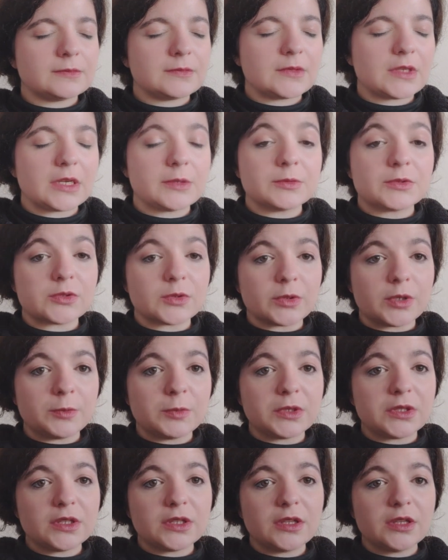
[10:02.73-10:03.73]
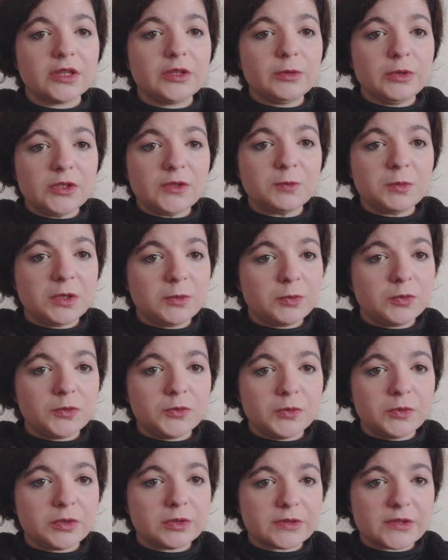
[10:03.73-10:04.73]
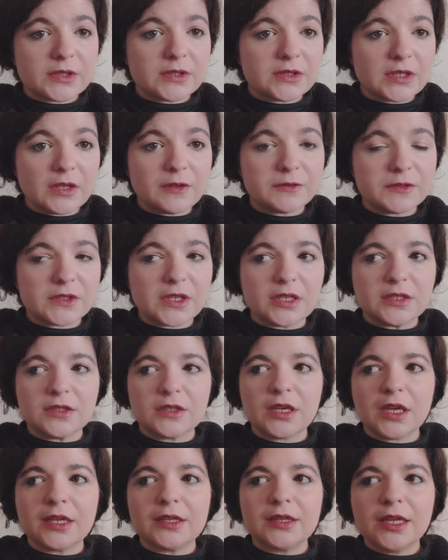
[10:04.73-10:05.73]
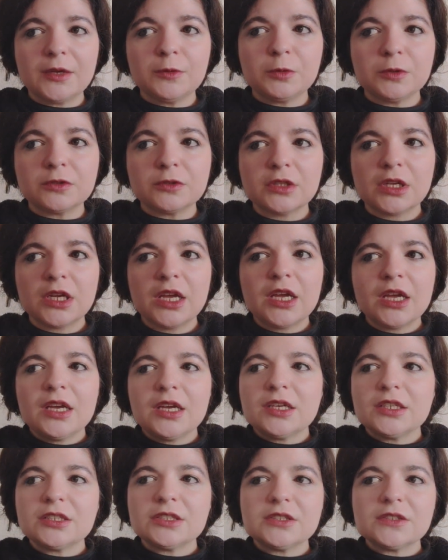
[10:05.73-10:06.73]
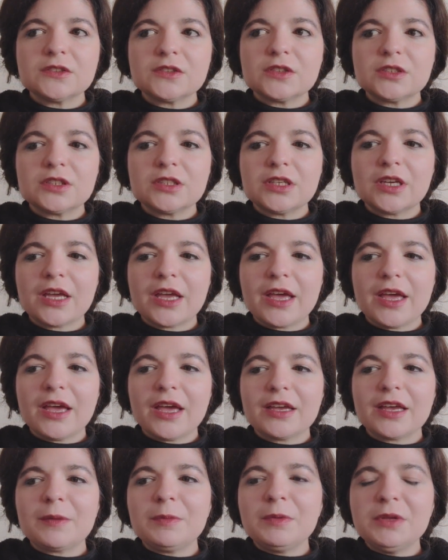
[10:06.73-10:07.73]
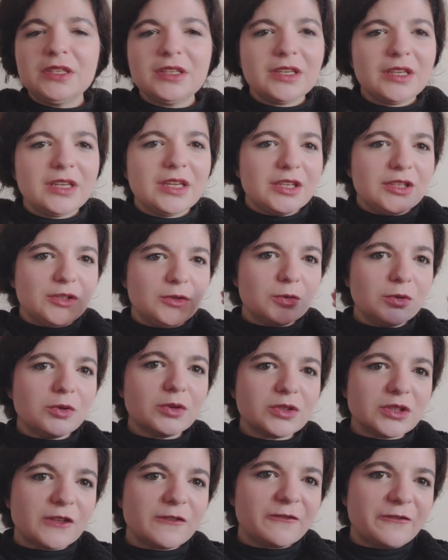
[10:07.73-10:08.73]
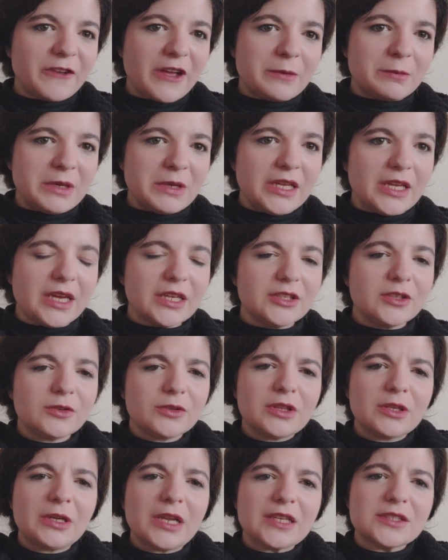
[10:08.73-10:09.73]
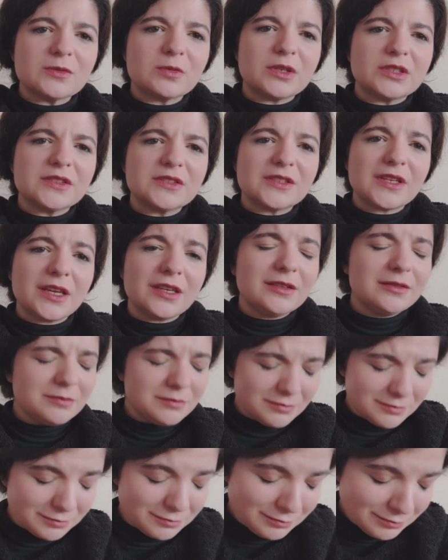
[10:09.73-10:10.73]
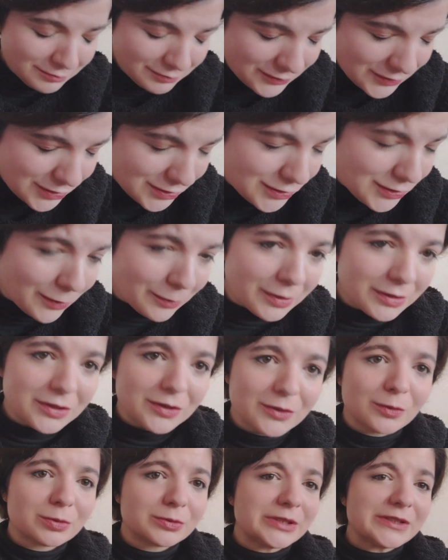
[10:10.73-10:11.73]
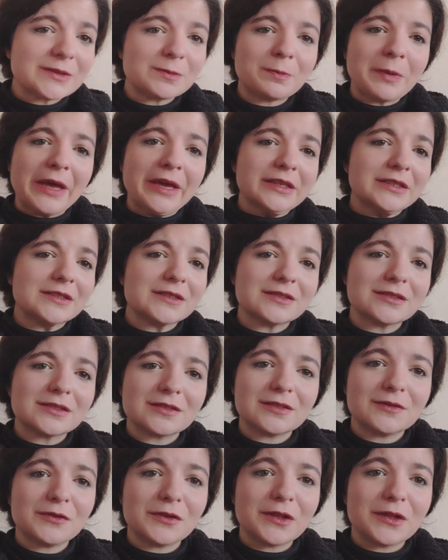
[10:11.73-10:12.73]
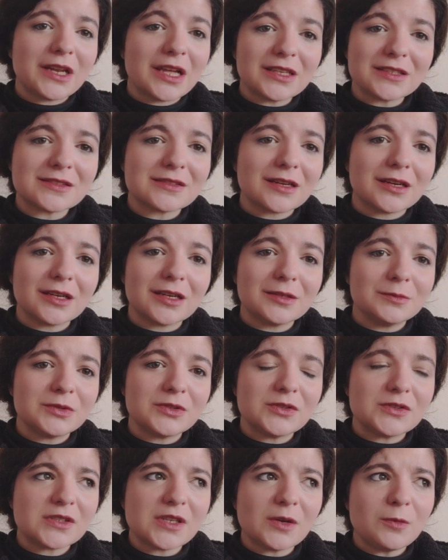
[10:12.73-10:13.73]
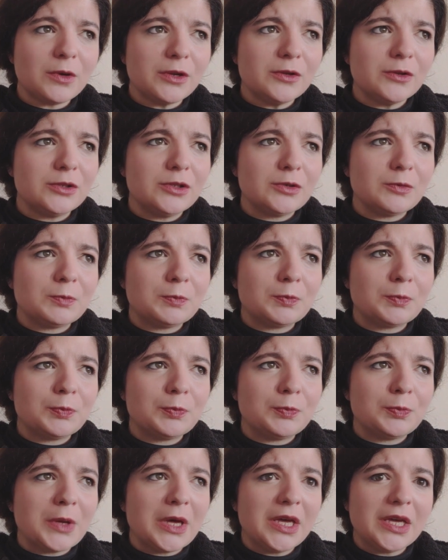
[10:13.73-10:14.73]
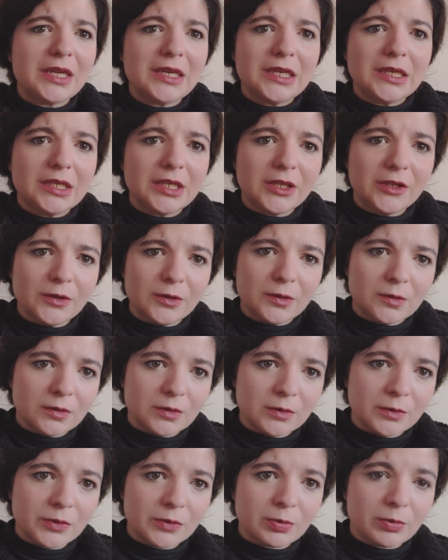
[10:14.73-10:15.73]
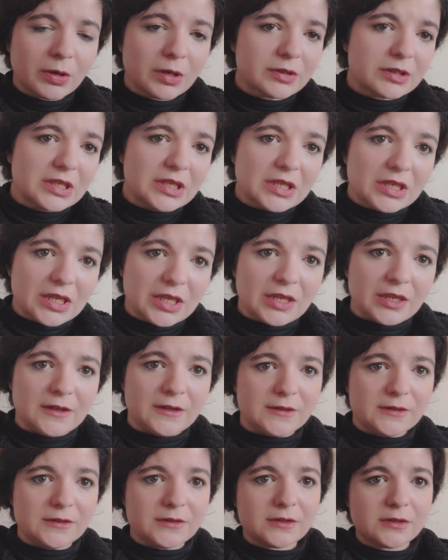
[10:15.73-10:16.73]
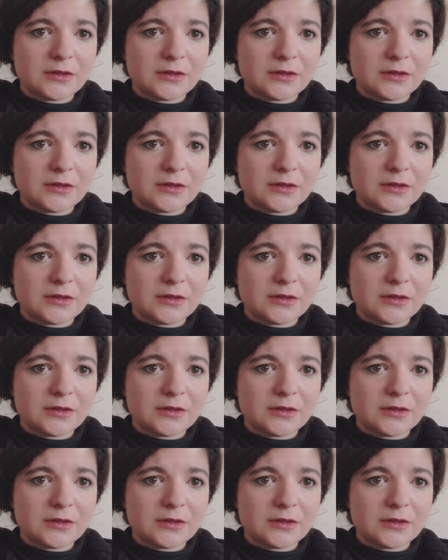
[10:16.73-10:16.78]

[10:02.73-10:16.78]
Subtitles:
I'm sorry, but there is people who are self-centered and they will, I mean, you're not the family and you're the last one showing your respects for the last time to someone who you barely knew throughout the years.